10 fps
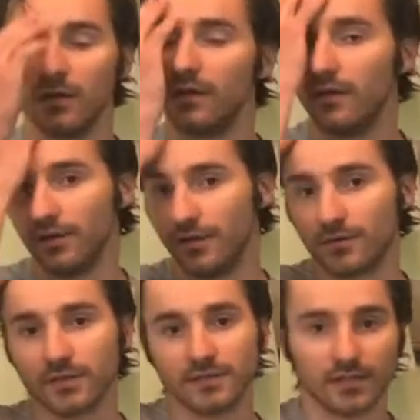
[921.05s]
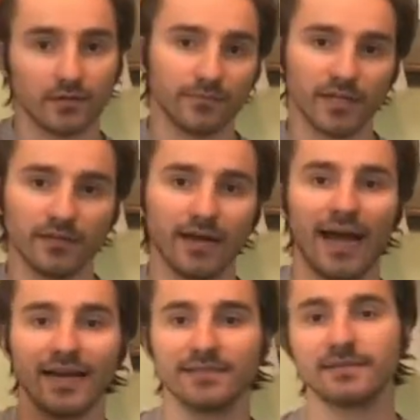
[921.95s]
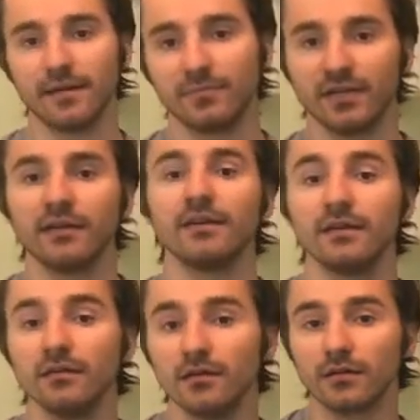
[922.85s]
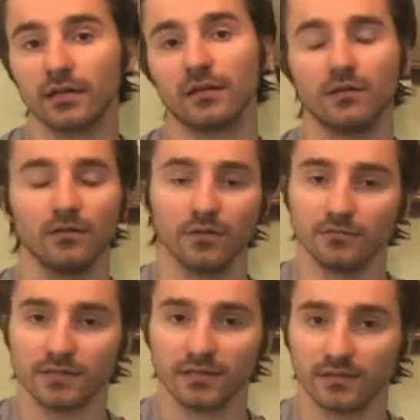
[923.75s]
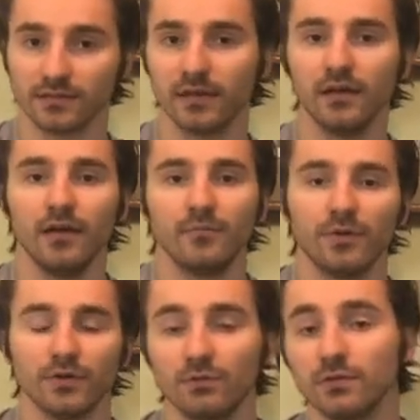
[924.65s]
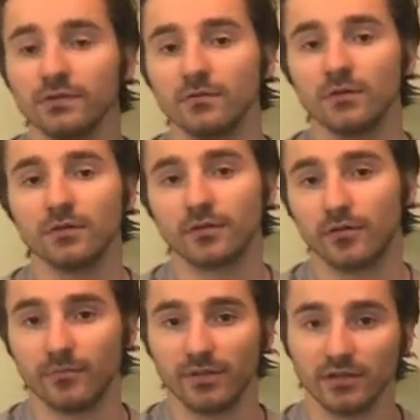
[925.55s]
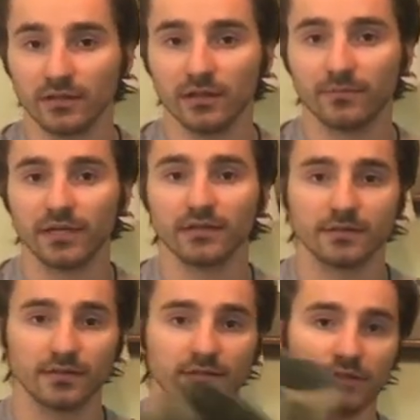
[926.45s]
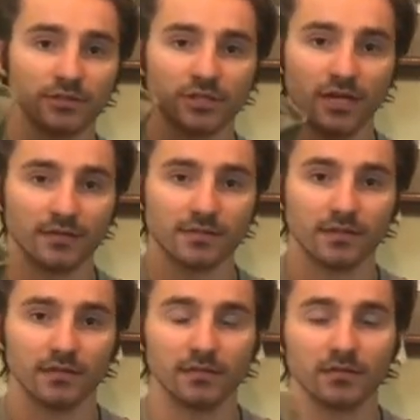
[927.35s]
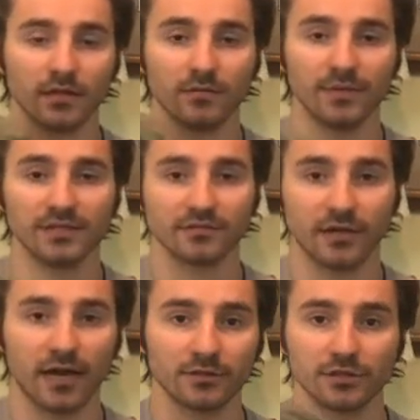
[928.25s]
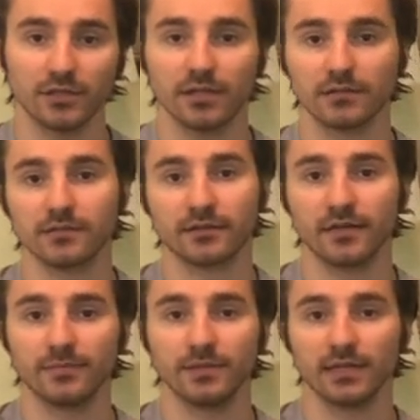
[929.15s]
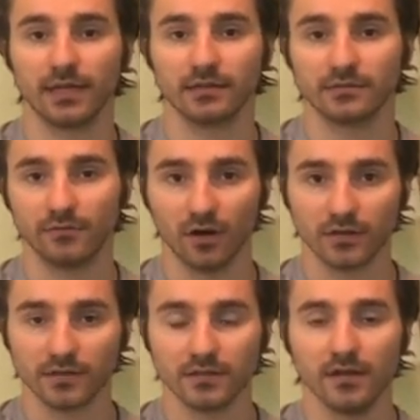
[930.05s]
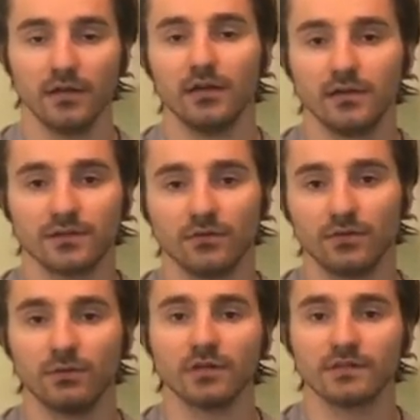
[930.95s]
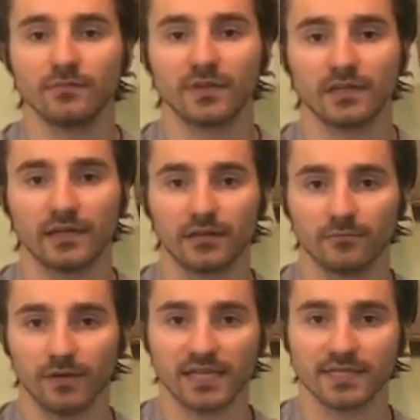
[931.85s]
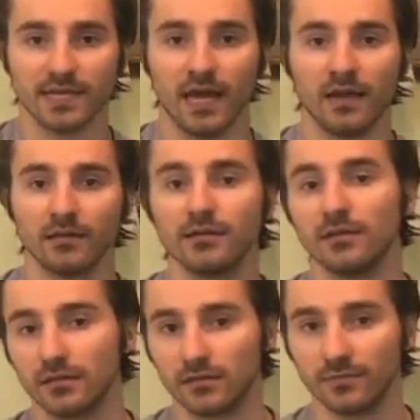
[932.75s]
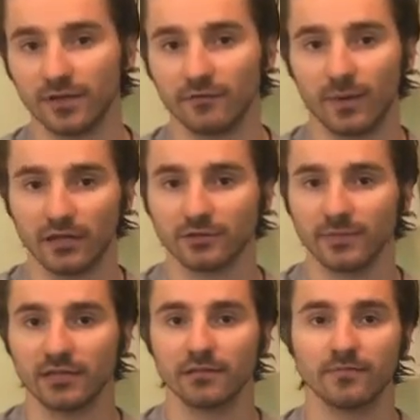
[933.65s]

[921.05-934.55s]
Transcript: you know, because you're going to be high stepping and heel hooking and all those things. But you also want durability because there's a good chance that these are going to be scratched and scraped against rocks. So you want something that can withstand a little bit of punishment.